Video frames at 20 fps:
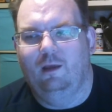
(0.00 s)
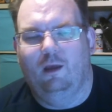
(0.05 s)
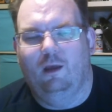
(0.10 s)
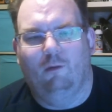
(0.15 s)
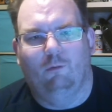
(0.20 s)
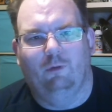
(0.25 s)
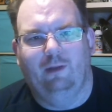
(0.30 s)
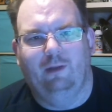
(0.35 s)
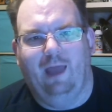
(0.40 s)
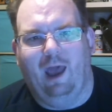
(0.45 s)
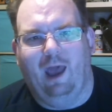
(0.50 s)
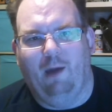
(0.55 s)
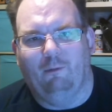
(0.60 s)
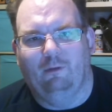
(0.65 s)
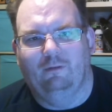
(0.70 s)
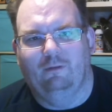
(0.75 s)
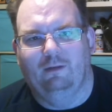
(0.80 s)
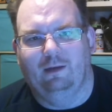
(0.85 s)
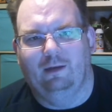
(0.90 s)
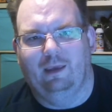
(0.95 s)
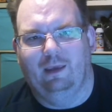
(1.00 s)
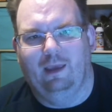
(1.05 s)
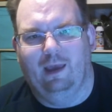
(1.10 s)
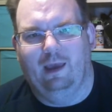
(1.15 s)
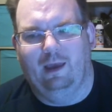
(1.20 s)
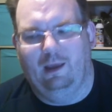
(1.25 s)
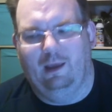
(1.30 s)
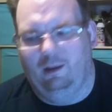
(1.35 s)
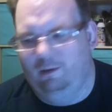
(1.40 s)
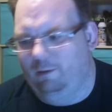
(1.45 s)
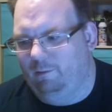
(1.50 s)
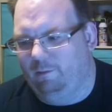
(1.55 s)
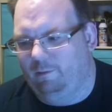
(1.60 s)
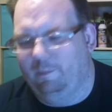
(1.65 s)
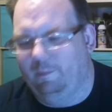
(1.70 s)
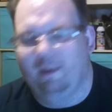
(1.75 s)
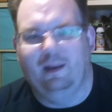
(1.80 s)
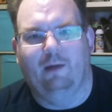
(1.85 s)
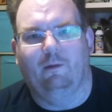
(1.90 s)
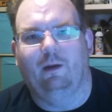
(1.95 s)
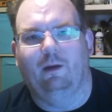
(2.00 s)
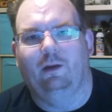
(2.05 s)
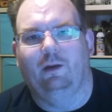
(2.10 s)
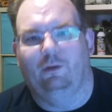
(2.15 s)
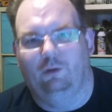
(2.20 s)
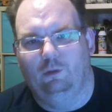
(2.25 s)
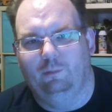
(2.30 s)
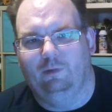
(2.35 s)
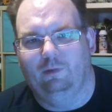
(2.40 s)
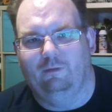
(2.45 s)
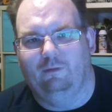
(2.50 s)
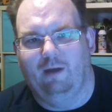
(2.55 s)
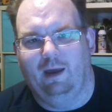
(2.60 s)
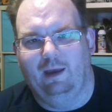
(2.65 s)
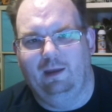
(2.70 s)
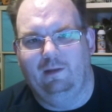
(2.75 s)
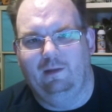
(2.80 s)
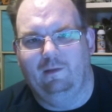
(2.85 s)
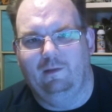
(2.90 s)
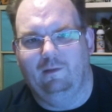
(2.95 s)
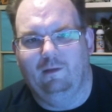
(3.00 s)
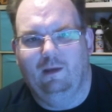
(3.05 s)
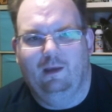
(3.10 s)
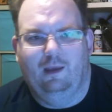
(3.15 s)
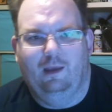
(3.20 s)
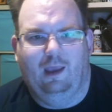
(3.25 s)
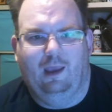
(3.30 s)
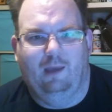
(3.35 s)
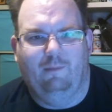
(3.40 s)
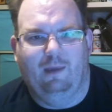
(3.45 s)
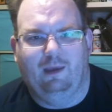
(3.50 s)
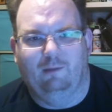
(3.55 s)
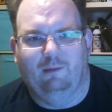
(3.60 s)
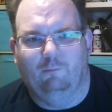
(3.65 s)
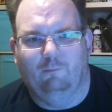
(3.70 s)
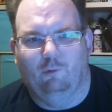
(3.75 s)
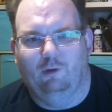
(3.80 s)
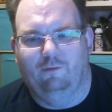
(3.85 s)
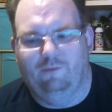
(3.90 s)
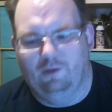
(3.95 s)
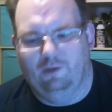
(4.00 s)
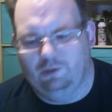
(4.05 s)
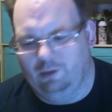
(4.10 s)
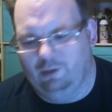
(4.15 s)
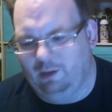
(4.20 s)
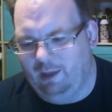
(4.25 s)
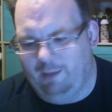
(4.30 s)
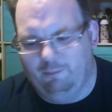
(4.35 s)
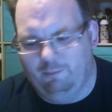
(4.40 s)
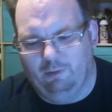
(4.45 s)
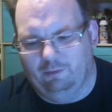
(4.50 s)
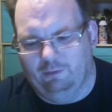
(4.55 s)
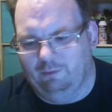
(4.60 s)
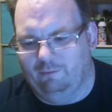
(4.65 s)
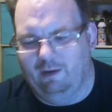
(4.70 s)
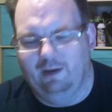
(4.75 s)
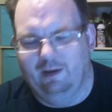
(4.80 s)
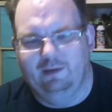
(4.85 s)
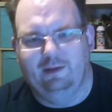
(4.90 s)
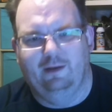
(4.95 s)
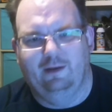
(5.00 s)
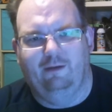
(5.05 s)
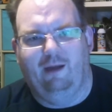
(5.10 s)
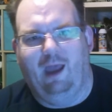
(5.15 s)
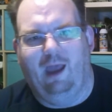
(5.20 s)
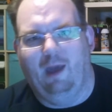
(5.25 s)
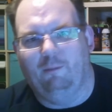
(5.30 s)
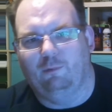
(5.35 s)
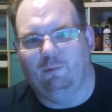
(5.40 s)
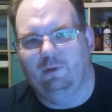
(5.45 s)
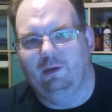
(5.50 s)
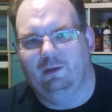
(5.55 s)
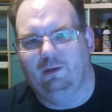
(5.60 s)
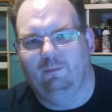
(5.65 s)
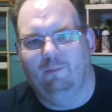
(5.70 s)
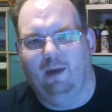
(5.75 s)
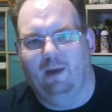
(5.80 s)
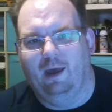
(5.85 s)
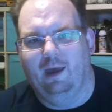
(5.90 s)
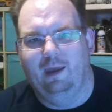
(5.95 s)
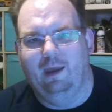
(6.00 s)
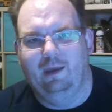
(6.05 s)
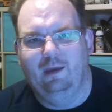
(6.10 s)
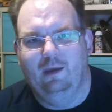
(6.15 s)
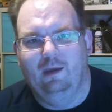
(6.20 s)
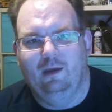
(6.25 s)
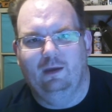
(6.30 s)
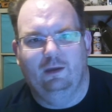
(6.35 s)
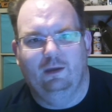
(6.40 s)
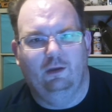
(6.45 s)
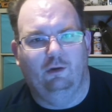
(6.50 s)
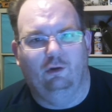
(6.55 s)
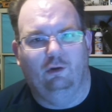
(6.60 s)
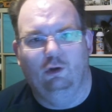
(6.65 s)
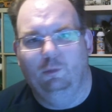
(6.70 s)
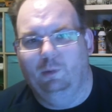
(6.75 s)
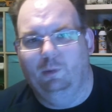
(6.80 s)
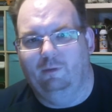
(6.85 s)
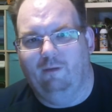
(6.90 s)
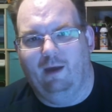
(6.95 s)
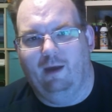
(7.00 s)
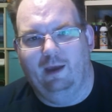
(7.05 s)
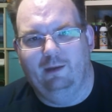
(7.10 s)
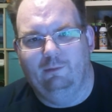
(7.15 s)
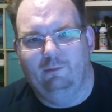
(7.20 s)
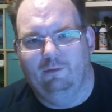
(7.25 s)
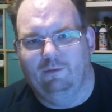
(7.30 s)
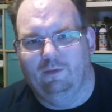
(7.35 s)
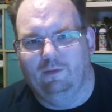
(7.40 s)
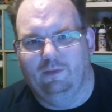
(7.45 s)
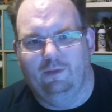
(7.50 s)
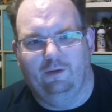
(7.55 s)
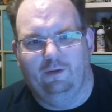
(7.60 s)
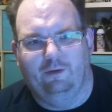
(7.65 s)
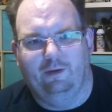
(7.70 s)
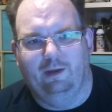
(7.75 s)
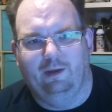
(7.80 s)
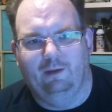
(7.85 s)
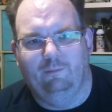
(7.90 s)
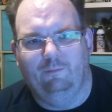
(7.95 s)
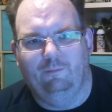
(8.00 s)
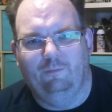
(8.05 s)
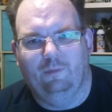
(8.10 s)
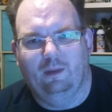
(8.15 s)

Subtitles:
Well, now we're looking at, and spend that on their Uber rides and make it more efficient. And they built it right into their app where you can buy your Uber ride with Ethereum.